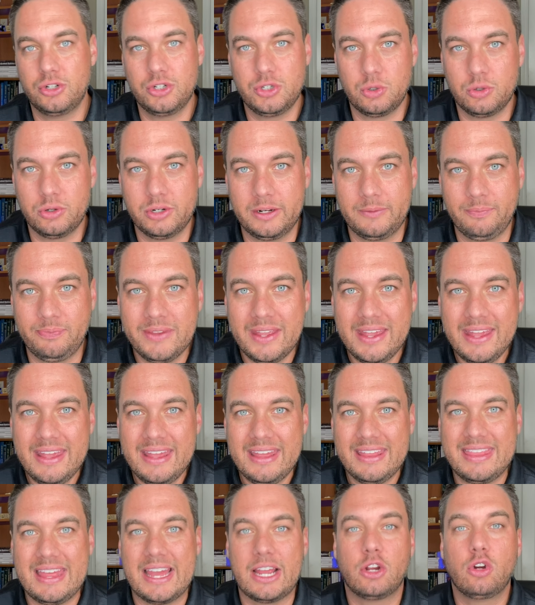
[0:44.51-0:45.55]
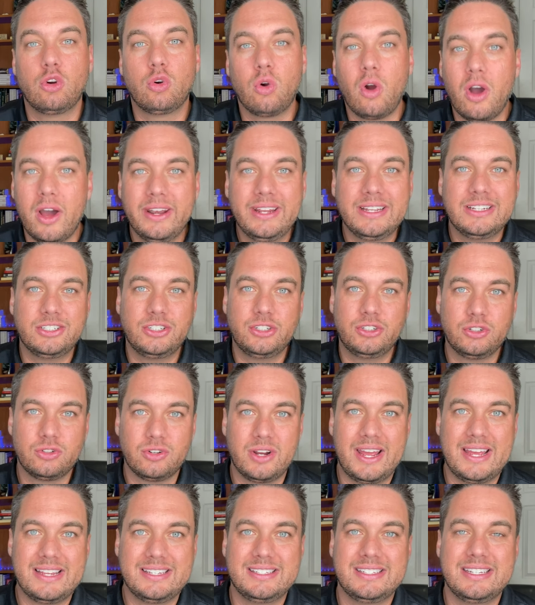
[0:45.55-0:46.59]
Jordan, that chronic
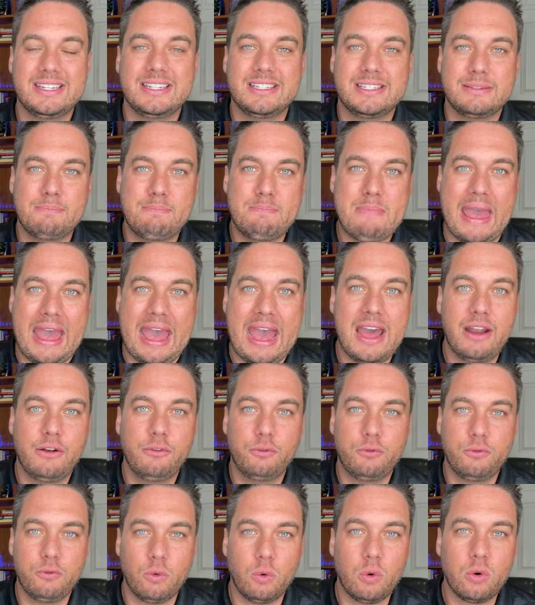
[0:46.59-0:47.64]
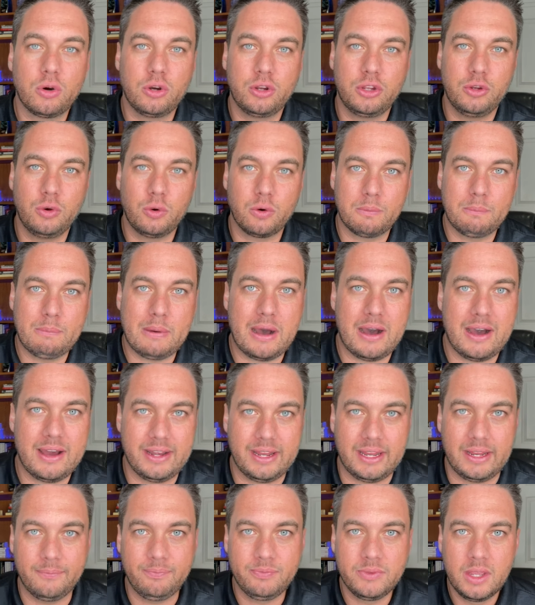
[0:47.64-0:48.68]
stress is bad for your
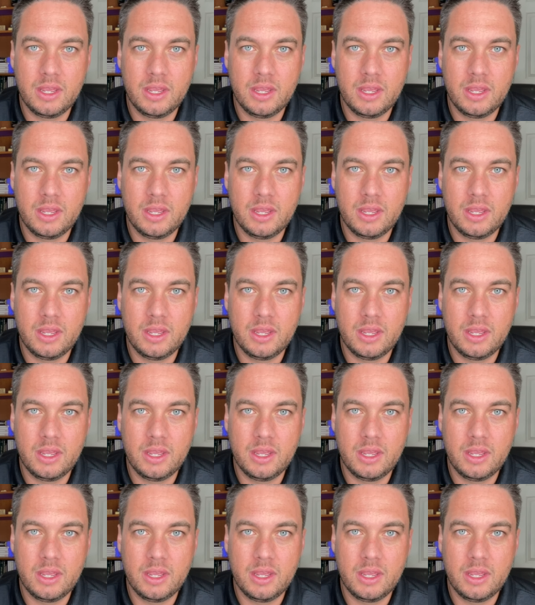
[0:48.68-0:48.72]
body.